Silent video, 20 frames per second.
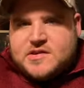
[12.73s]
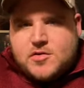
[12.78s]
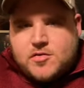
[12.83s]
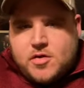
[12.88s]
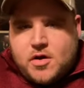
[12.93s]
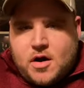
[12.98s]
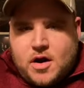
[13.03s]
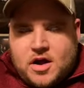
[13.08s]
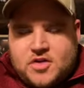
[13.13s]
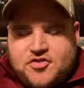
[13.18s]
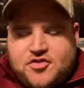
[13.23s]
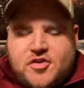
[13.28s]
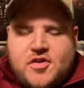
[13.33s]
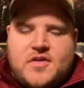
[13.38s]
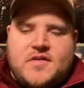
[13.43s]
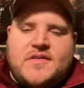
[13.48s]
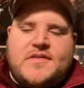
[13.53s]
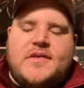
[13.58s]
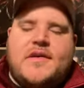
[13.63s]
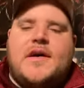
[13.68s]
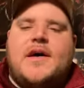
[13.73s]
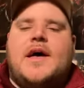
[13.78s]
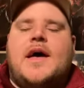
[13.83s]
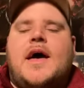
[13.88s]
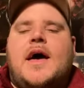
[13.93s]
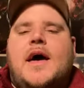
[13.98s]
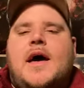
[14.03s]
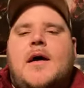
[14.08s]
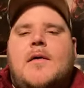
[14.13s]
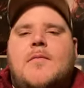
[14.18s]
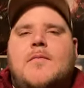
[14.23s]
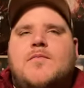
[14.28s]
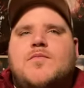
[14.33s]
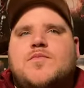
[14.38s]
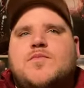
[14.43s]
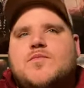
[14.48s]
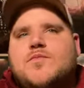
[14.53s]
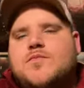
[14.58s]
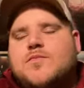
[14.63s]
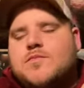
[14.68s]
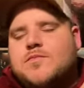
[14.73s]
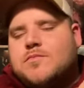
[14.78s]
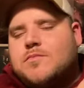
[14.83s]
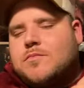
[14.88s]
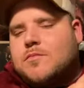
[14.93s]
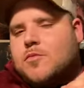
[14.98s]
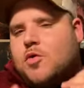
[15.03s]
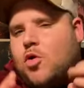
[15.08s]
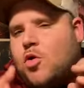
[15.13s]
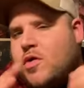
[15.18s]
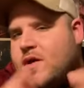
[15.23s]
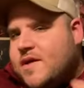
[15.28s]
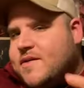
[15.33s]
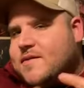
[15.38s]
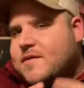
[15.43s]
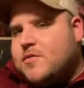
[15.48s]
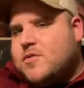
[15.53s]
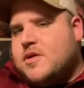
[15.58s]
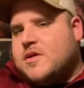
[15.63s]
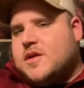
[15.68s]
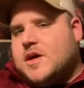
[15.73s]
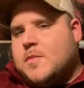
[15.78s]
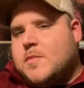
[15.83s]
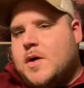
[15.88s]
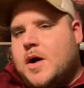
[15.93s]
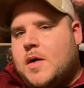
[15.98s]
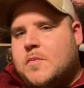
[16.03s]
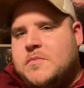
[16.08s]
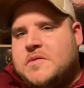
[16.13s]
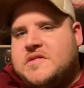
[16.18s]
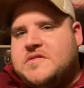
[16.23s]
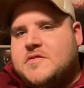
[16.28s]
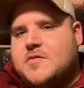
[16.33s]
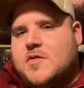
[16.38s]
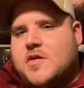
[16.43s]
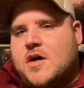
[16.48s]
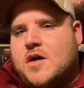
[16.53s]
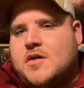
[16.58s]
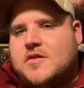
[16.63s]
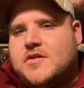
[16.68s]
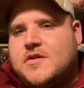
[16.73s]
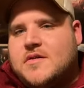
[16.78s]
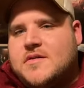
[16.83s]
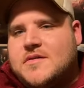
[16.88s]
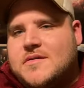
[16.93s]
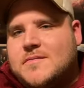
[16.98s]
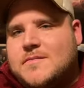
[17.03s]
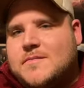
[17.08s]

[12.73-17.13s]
Rogers. Or is it really about Mr. Rogers?